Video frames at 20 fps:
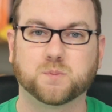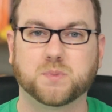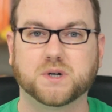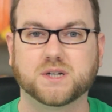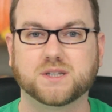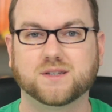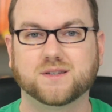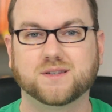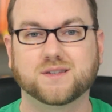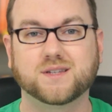
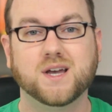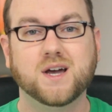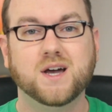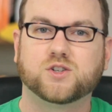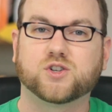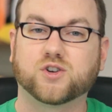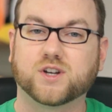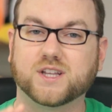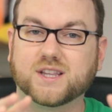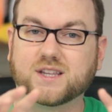buttons,
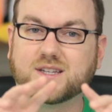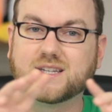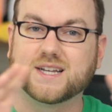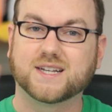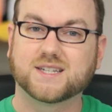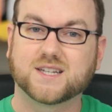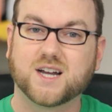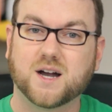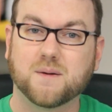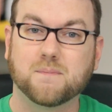turning the
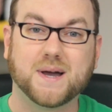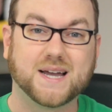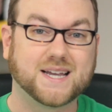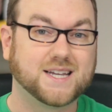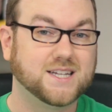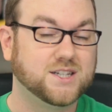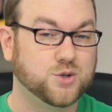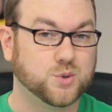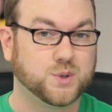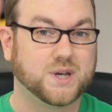desktop back
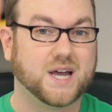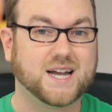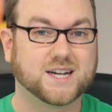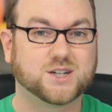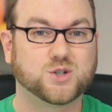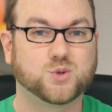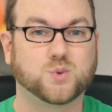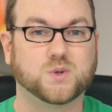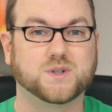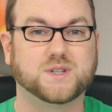into an
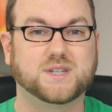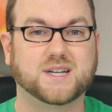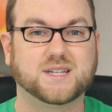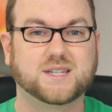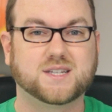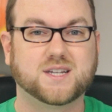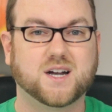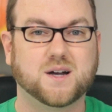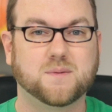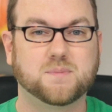actual
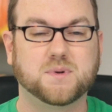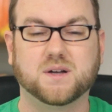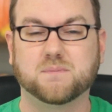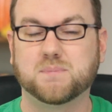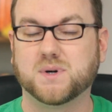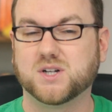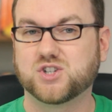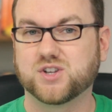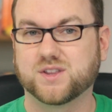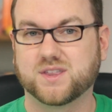desktop, a
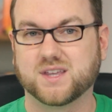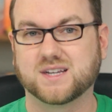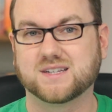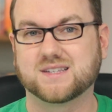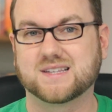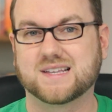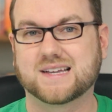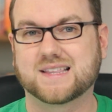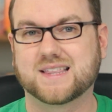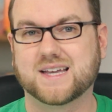bunch of
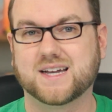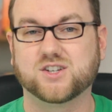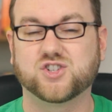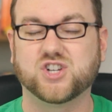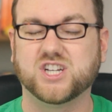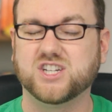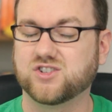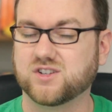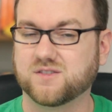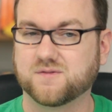things like that,
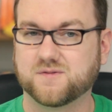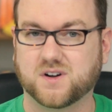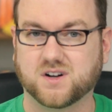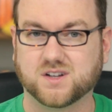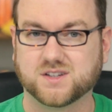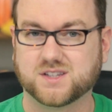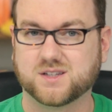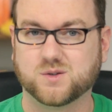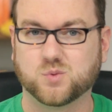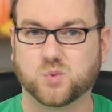changing
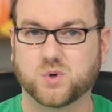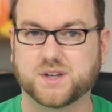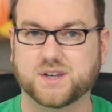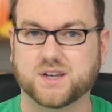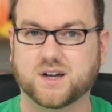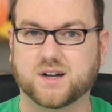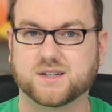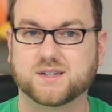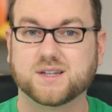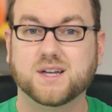fonts and
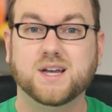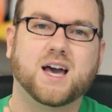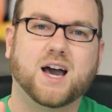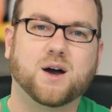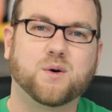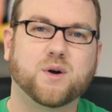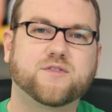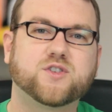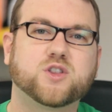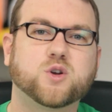whatnot.
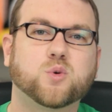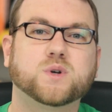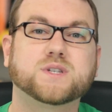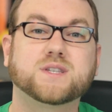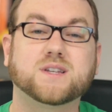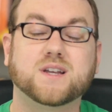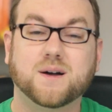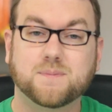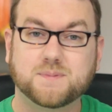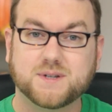However, there was
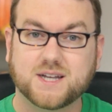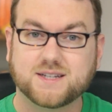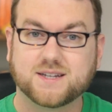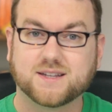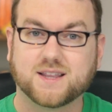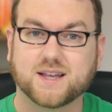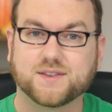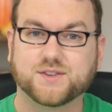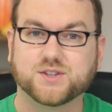an update to that